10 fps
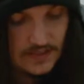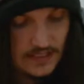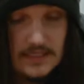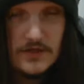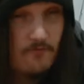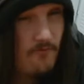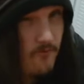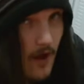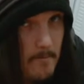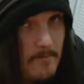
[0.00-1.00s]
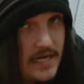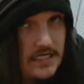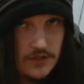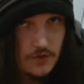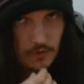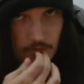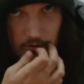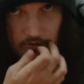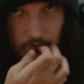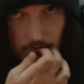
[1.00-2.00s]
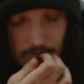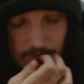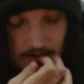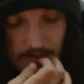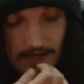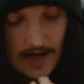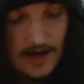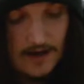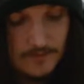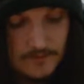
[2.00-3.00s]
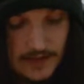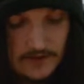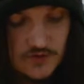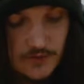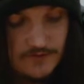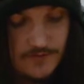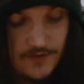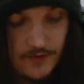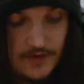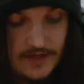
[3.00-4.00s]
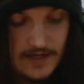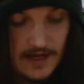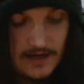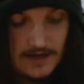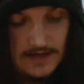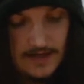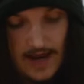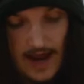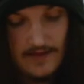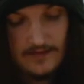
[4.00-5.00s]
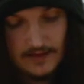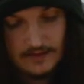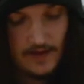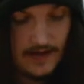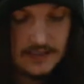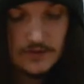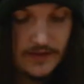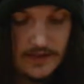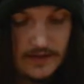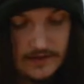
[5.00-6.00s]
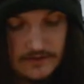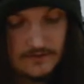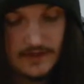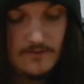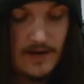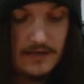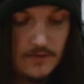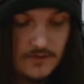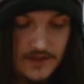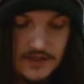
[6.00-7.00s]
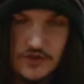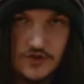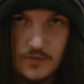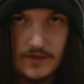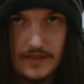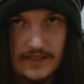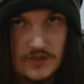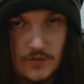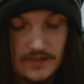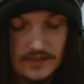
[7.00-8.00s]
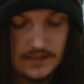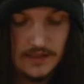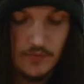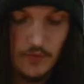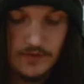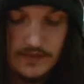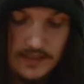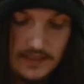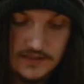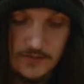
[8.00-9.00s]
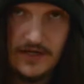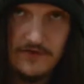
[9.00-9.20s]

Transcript: He's amazing removal. Swinging for 30k, and then swinging, mainly with these you just want to swing into their board. So I play